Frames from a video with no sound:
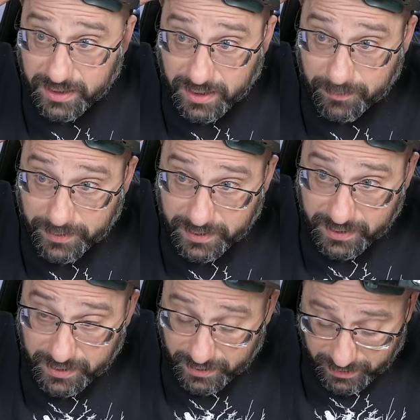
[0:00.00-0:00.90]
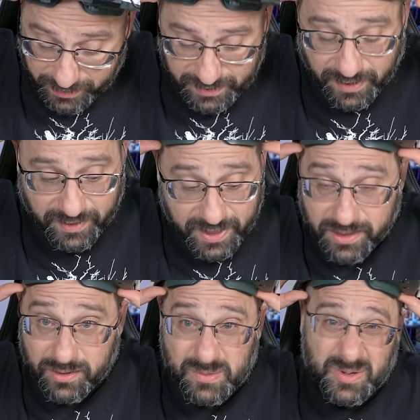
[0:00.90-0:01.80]
up, and it's not the
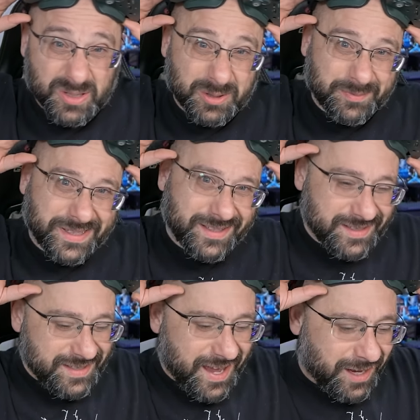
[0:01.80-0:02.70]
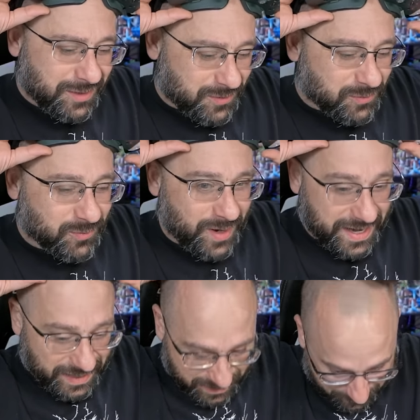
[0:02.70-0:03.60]
end of the world, but it's not
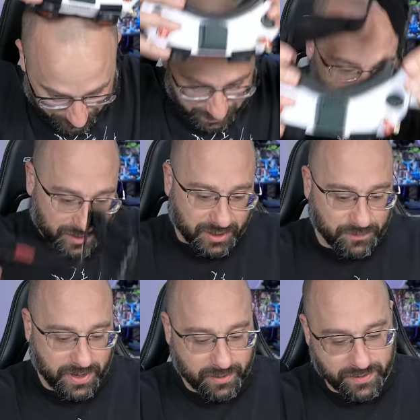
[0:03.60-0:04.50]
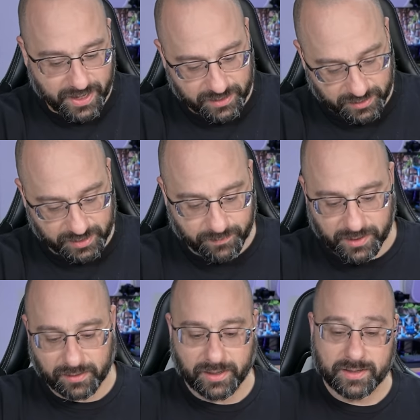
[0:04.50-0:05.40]
great. Compare that to
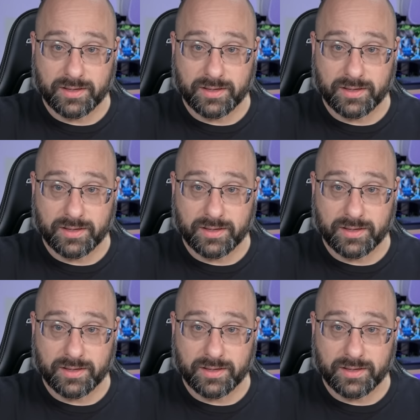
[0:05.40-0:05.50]
something like the